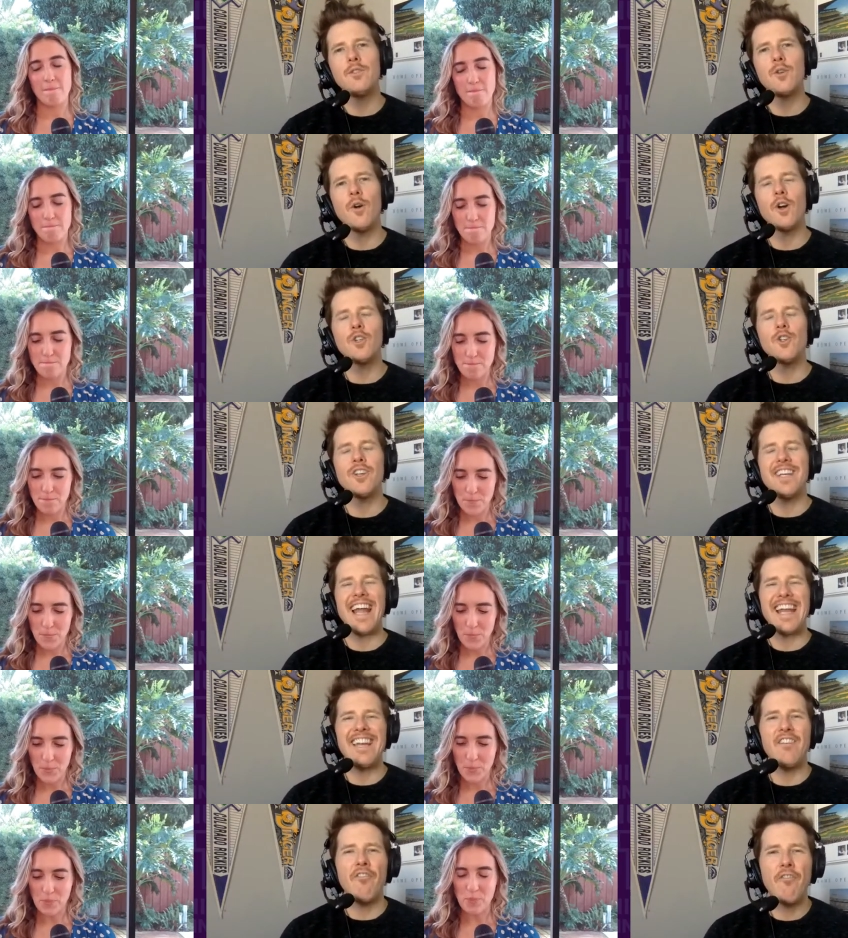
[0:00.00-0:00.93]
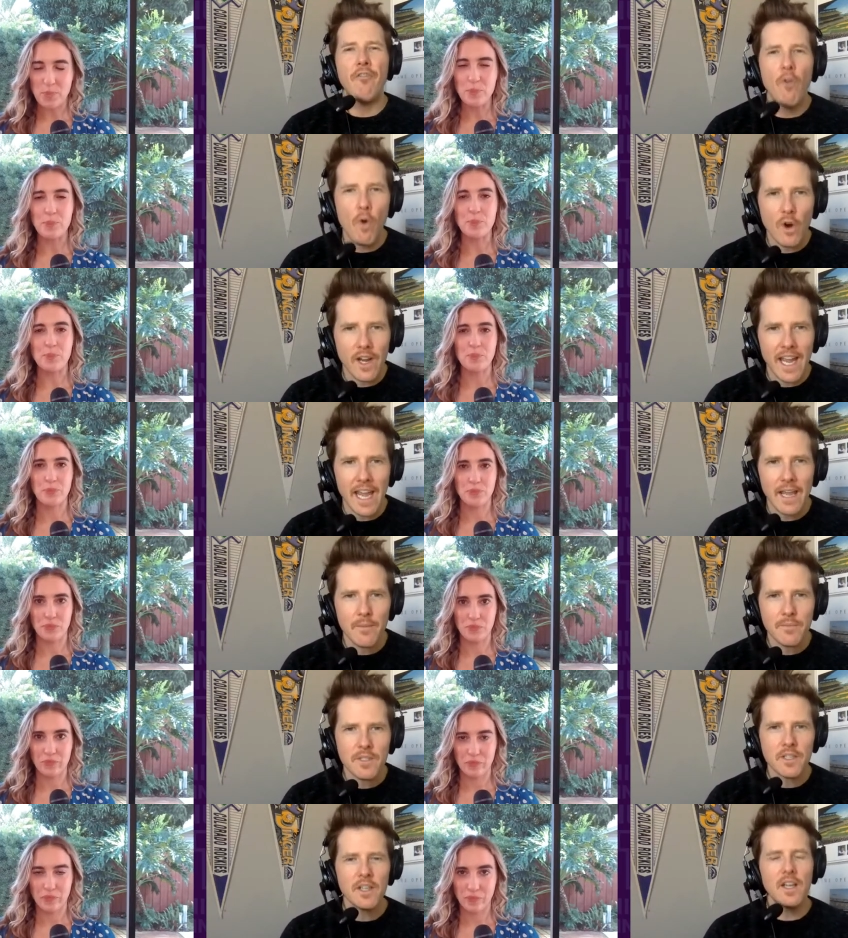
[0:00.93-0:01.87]
Speaker 1: to one hundred ninety-four mm-hmm.
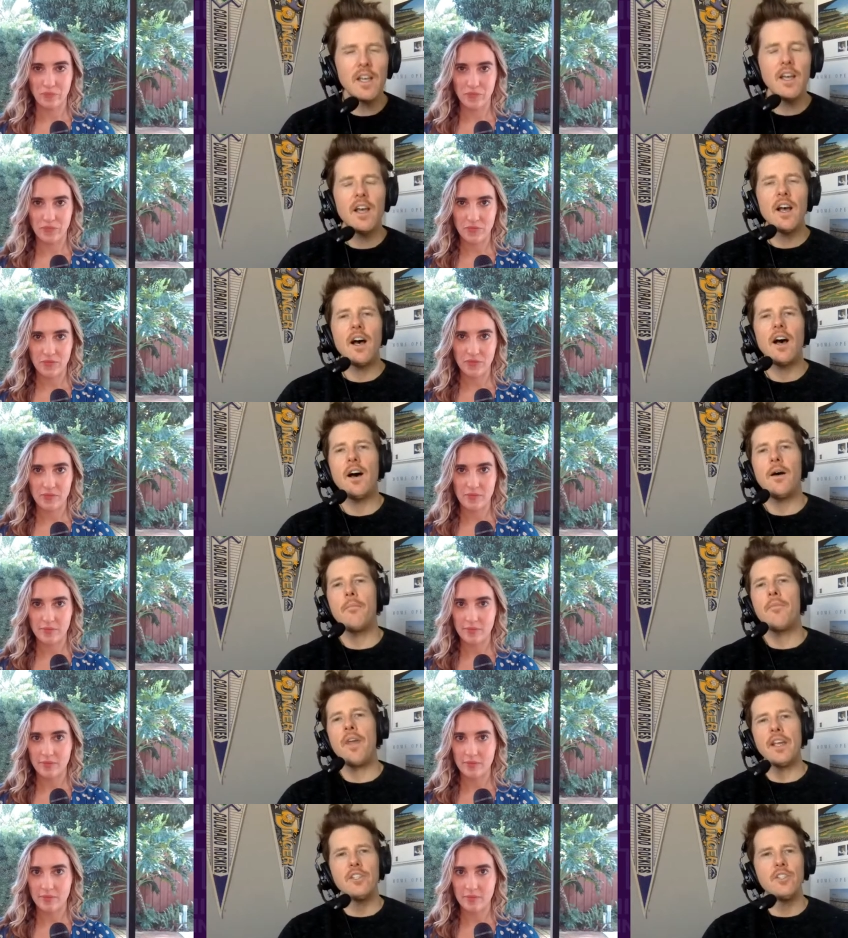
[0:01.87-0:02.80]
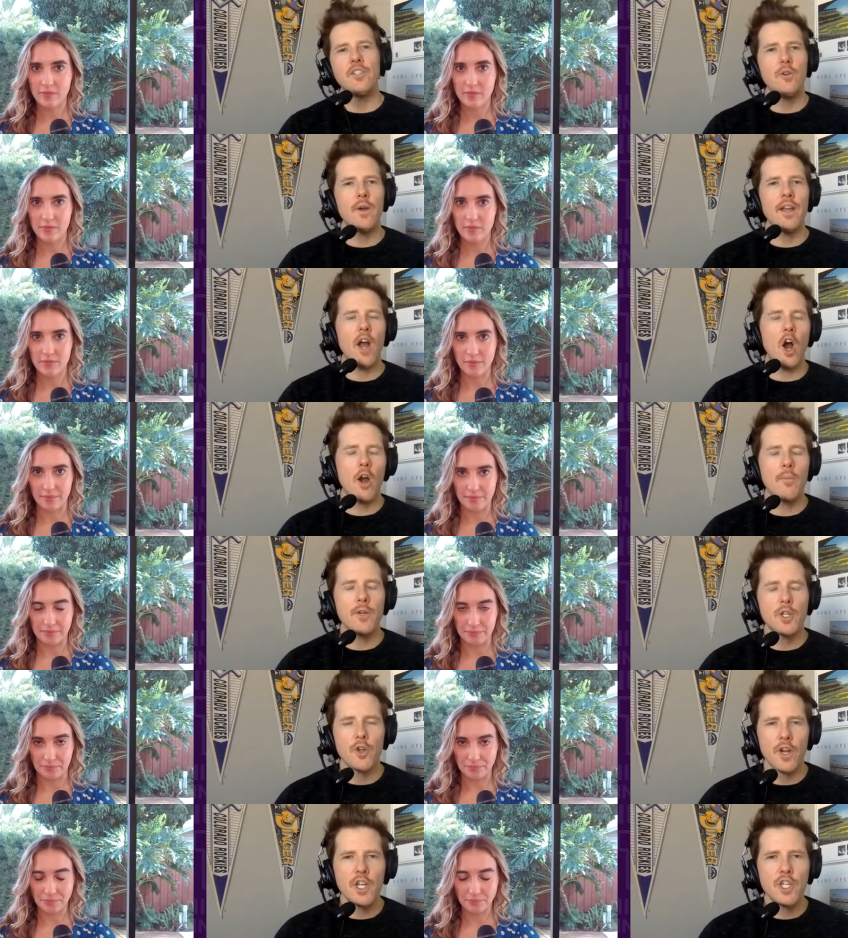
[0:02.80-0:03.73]
games. Uh, thanks to an
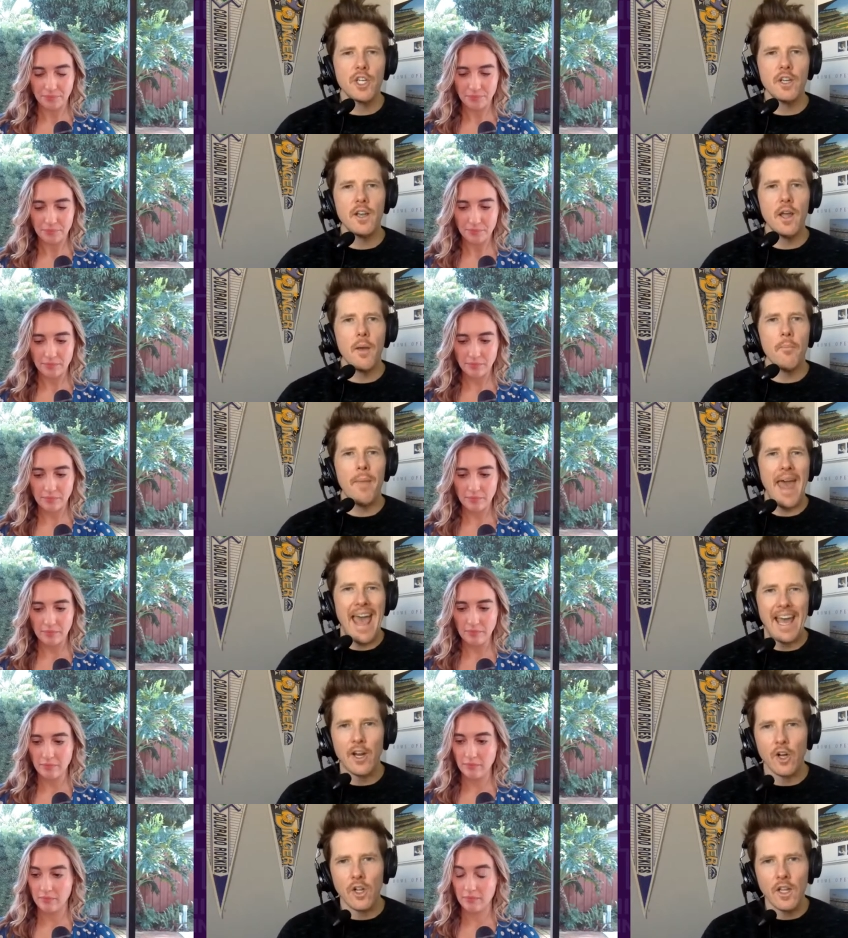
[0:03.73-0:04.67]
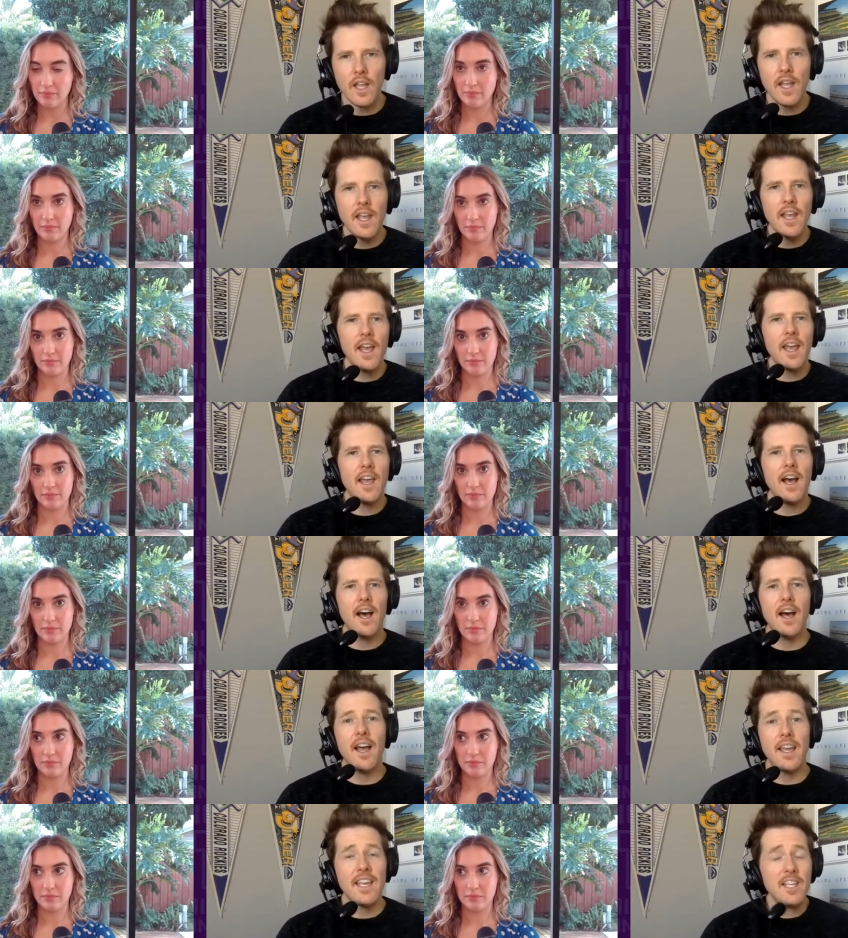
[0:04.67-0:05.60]
arbitration panel. Uh,
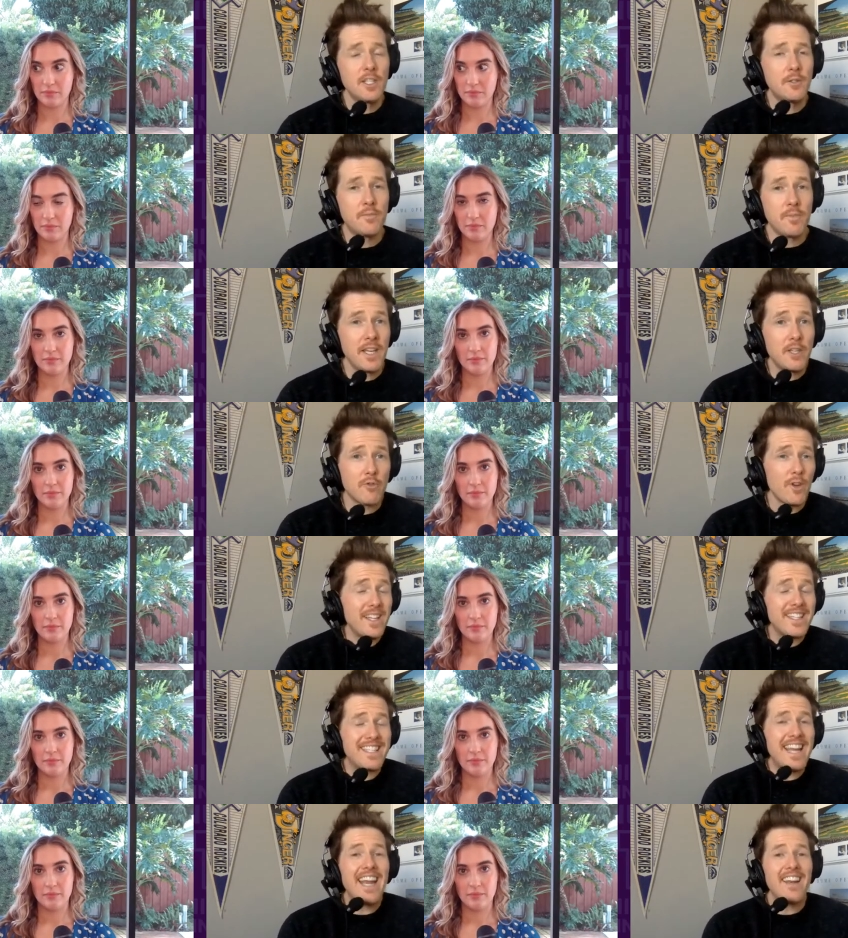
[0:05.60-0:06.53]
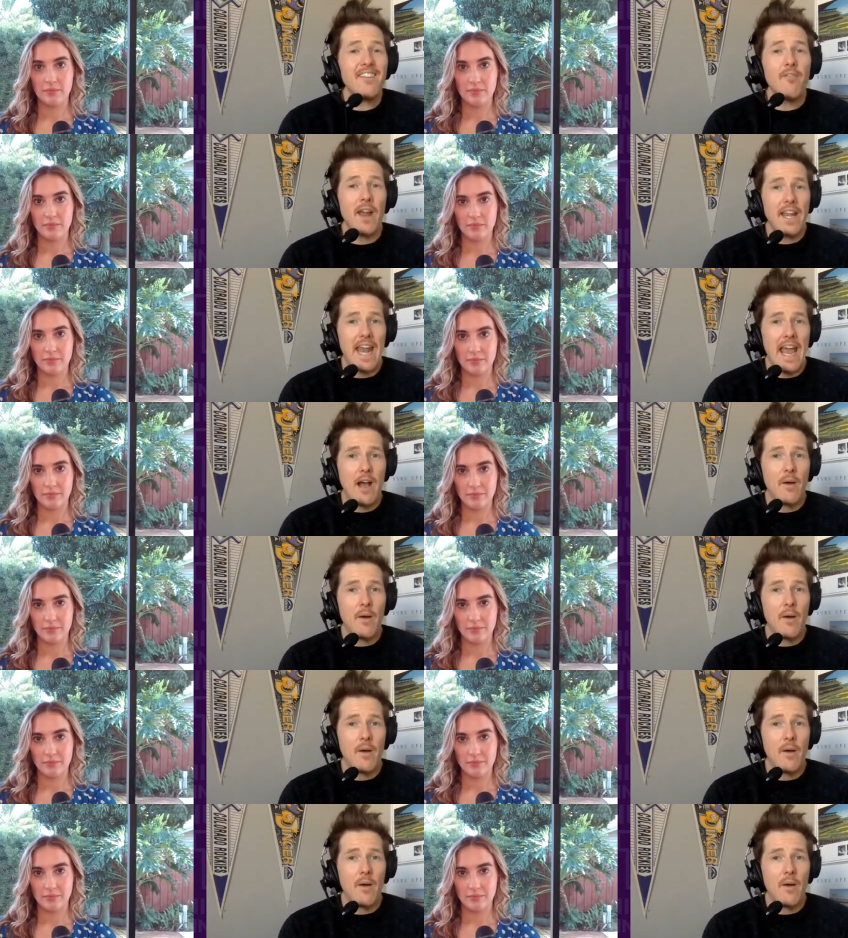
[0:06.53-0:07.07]
he's he's reinstated right now.